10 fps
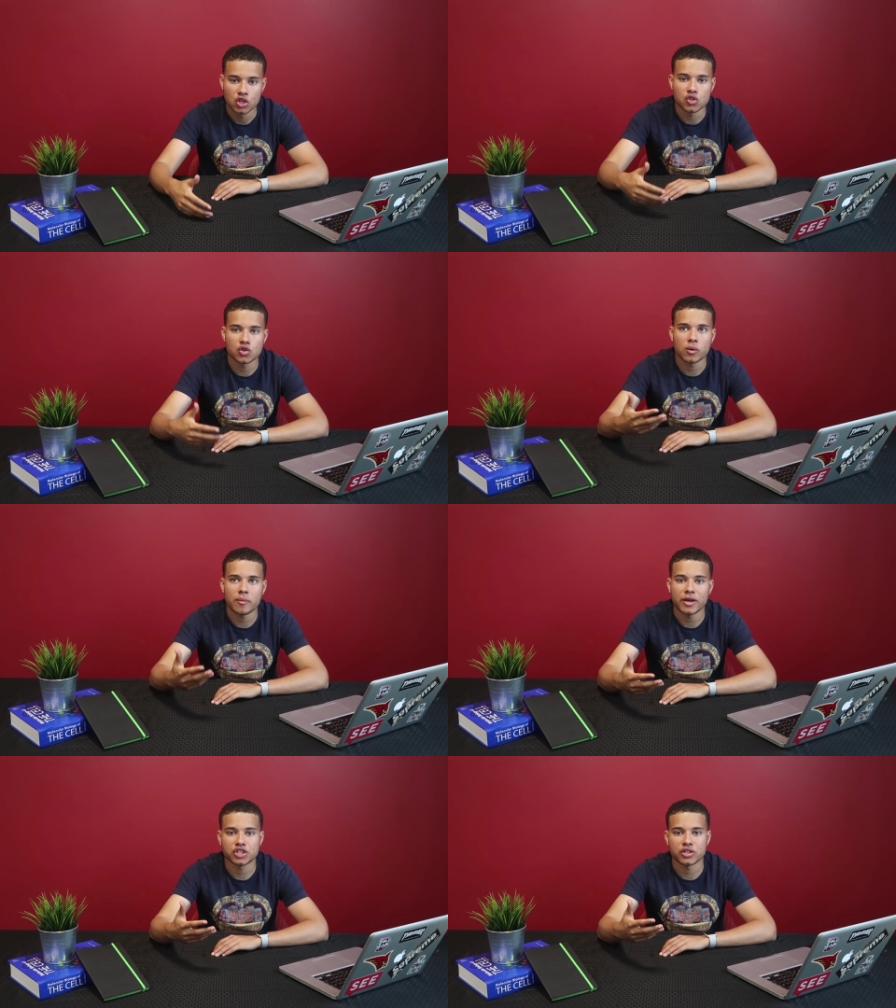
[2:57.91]
So you want
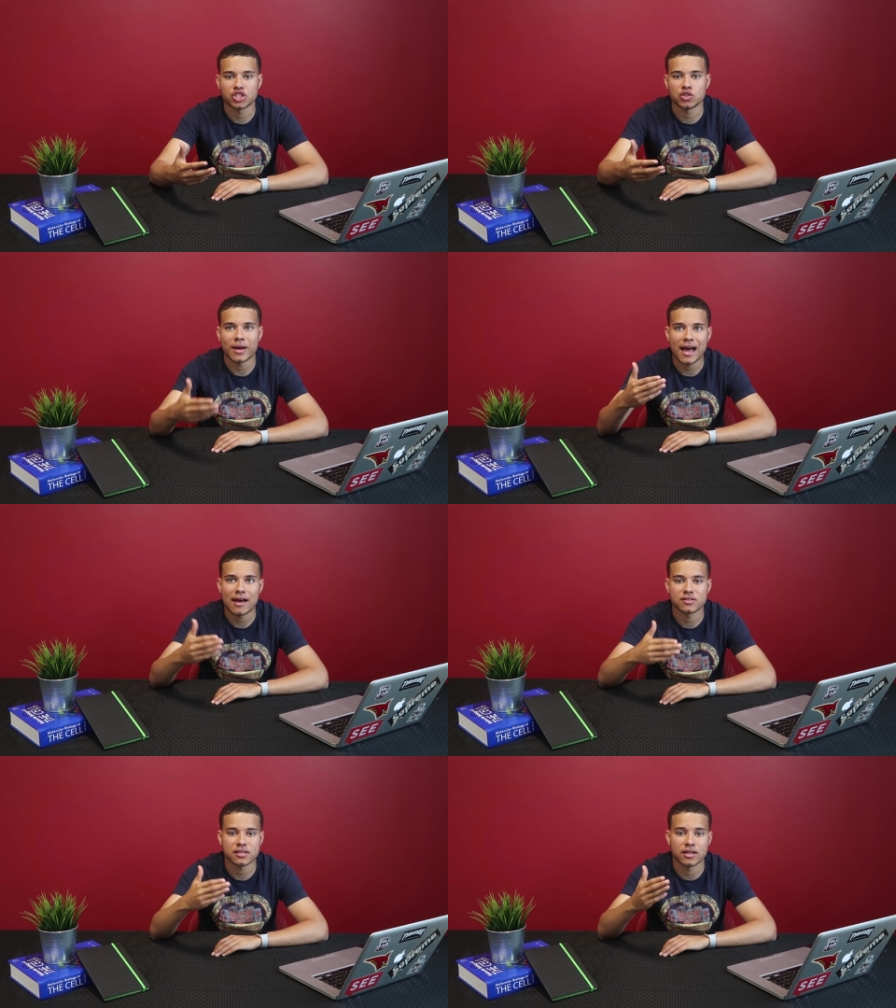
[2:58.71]
to make sure that you
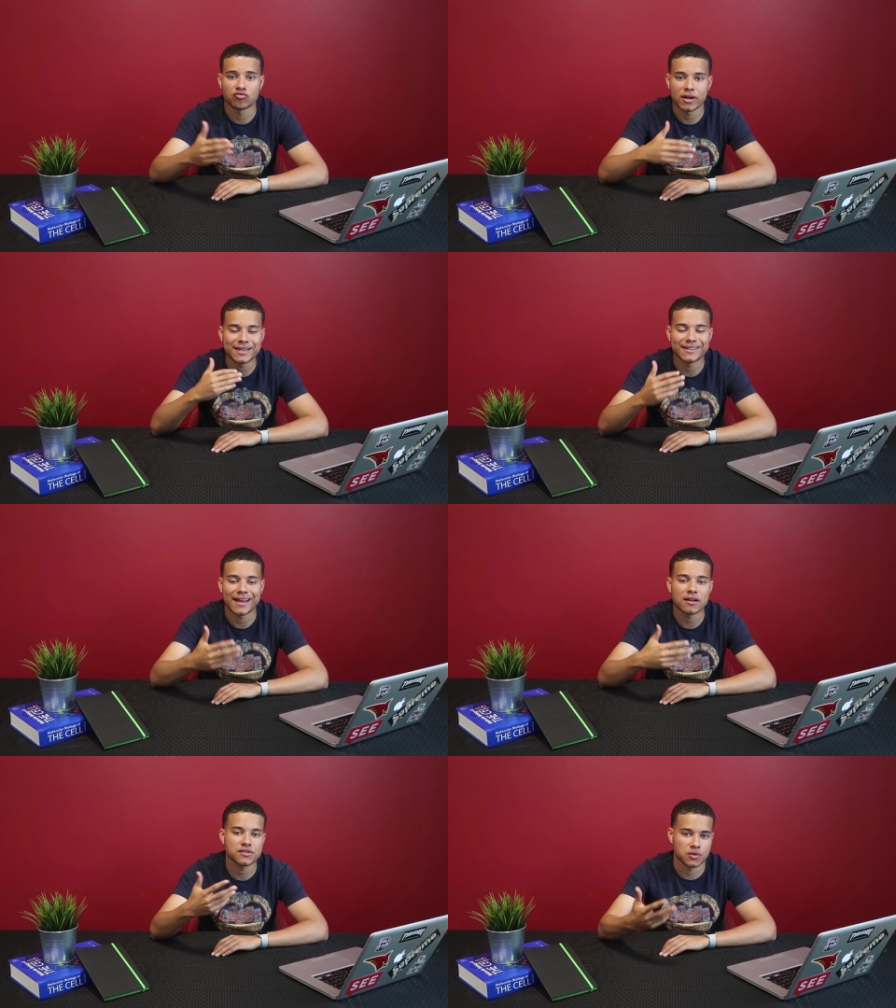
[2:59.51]
have it written
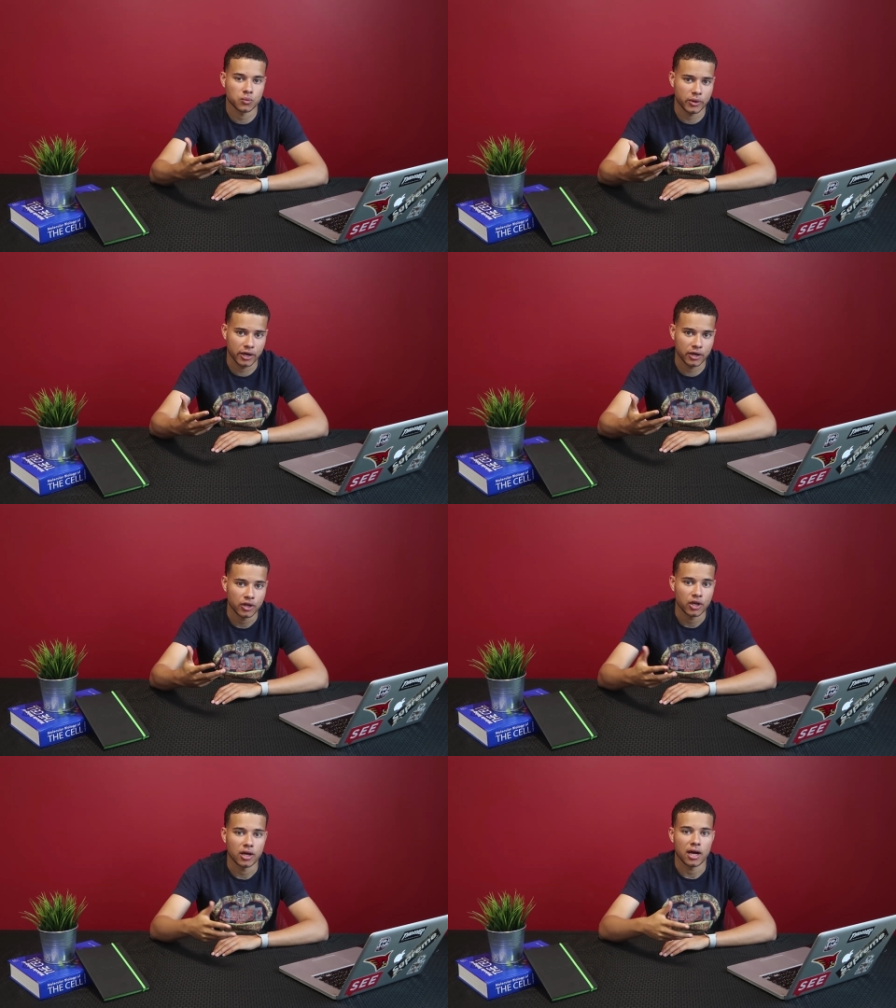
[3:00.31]
down somewhere,